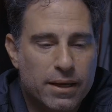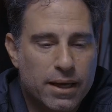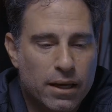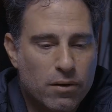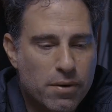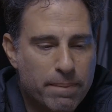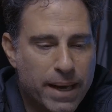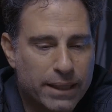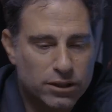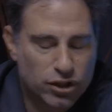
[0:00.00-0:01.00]
again, going
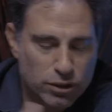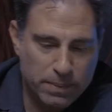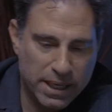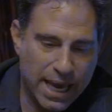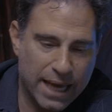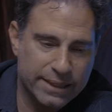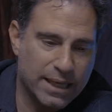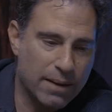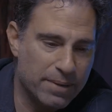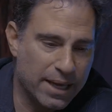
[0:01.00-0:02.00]
back to just being
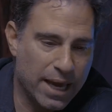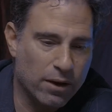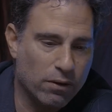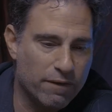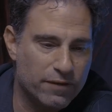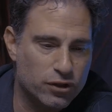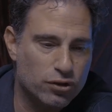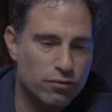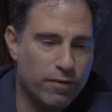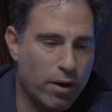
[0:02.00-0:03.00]
hands-on, being anal, if it's
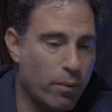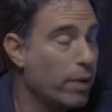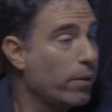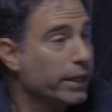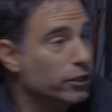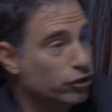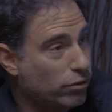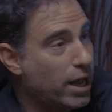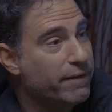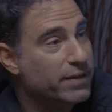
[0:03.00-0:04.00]
too far away where I can
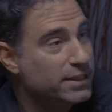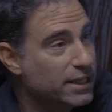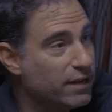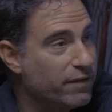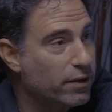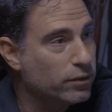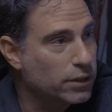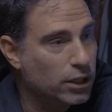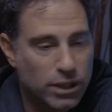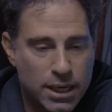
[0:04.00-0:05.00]
drive it, see it, feel, and
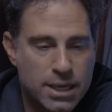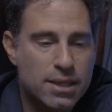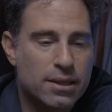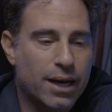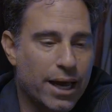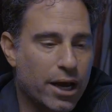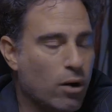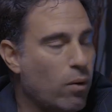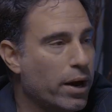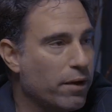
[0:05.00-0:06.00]
touch it, anything that I
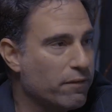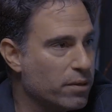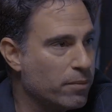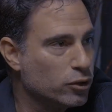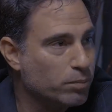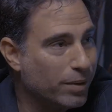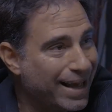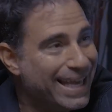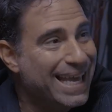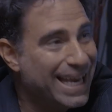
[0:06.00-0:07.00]
acquire, for the most part,
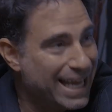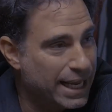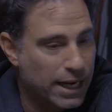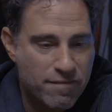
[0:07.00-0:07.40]
I get in it.